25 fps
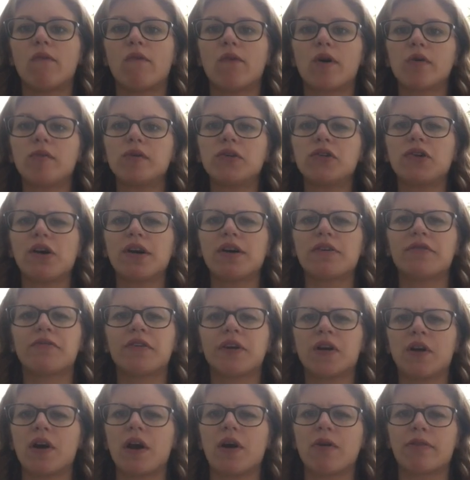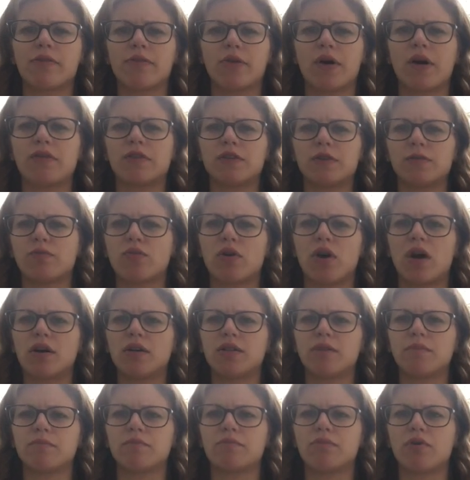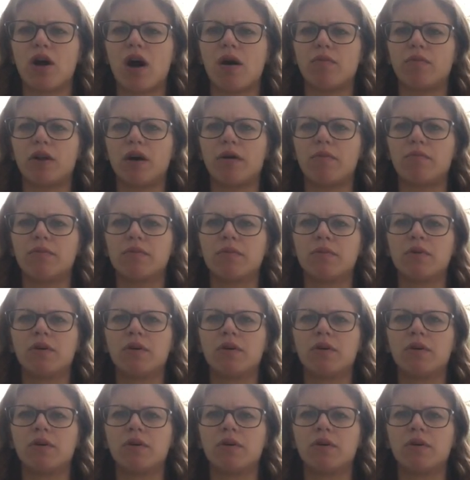What are we trying to figure out throughout this problem?